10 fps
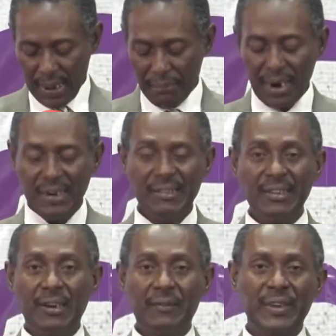A mother's
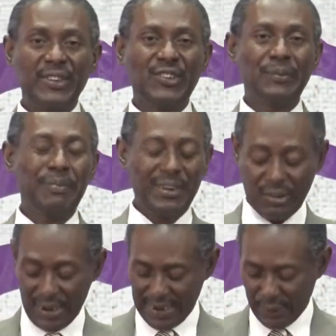love is
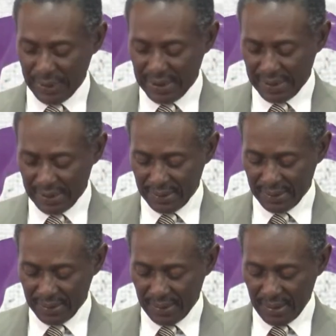special and unique.
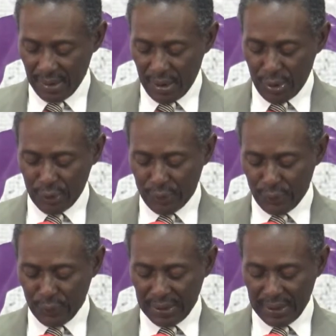Her
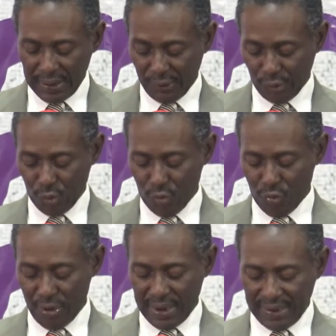duty is to
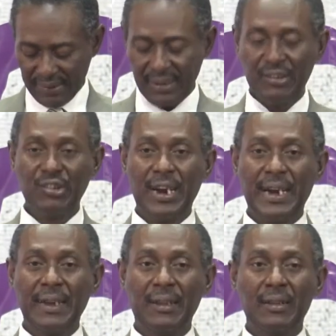raise the
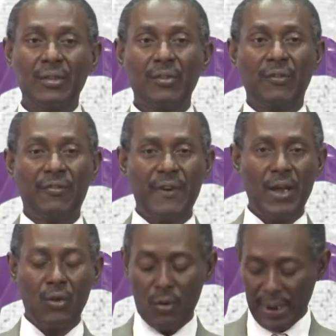child to
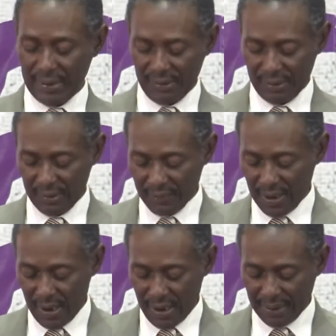follow and serve
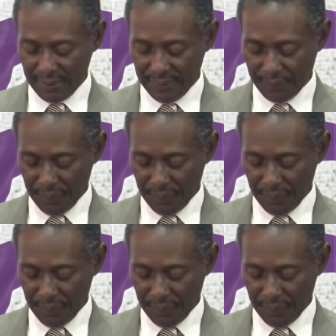God.